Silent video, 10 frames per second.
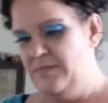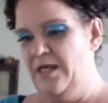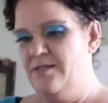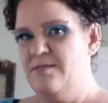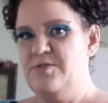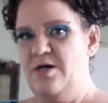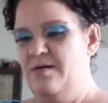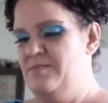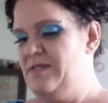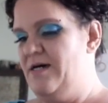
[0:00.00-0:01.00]

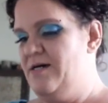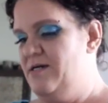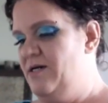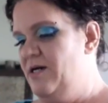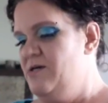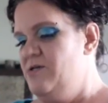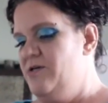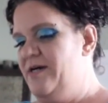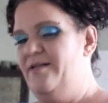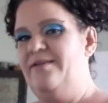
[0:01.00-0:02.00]
Sometimes that you
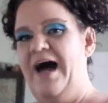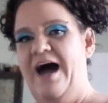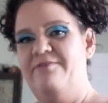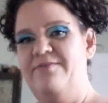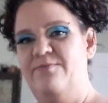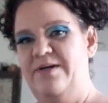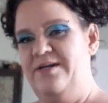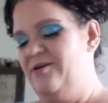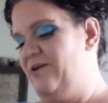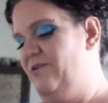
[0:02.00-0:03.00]
get laughing with
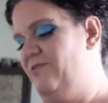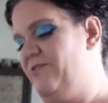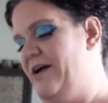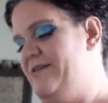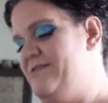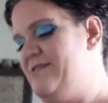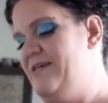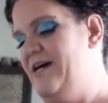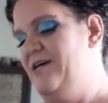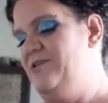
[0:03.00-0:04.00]
your girlfriends
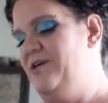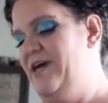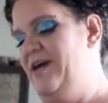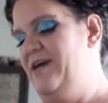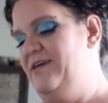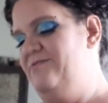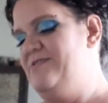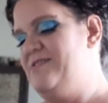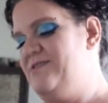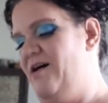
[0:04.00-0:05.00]
and you can't even
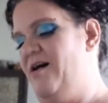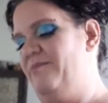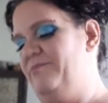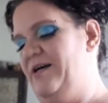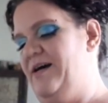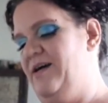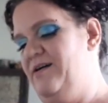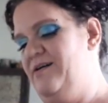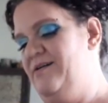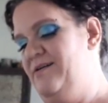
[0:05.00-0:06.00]
stop. Like,
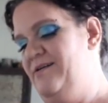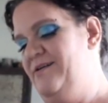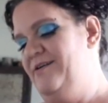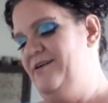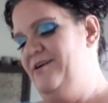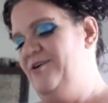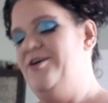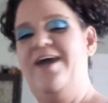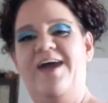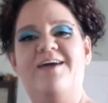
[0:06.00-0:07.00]

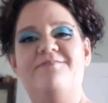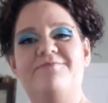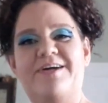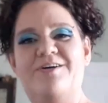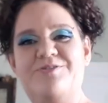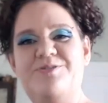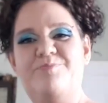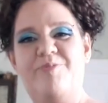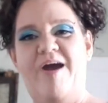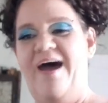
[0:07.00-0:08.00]
can't even catch your
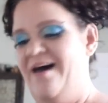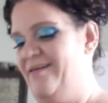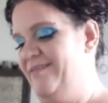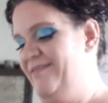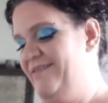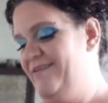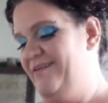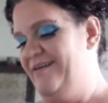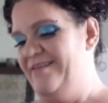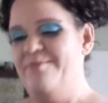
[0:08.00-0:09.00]
breath.
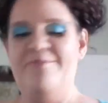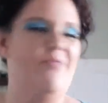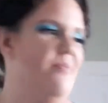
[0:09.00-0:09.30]
Them are the